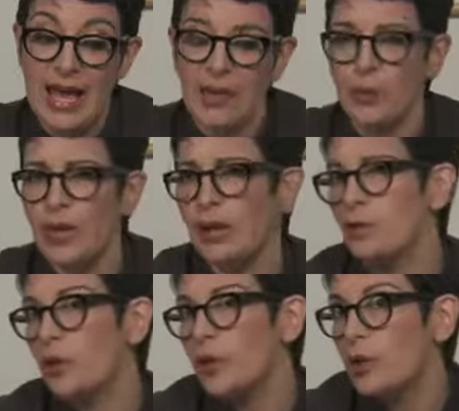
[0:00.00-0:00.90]
And while
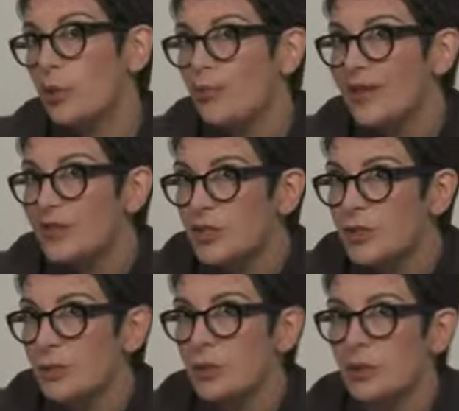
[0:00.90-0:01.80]
growing your own
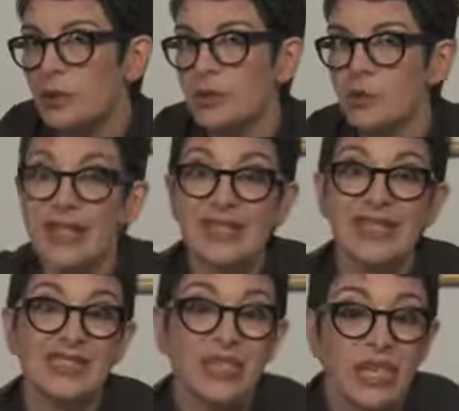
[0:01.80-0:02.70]
vegetables,
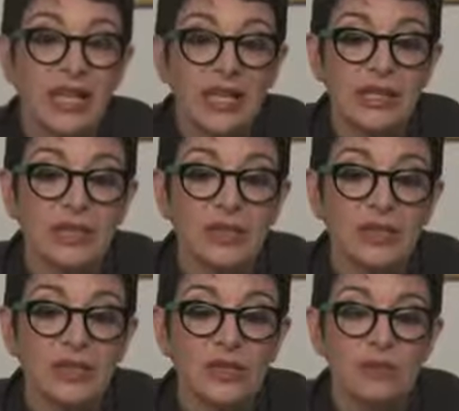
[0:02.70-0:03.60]
raising
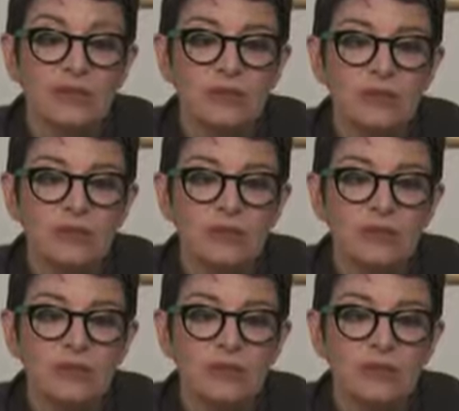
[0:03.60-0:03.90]
chickens,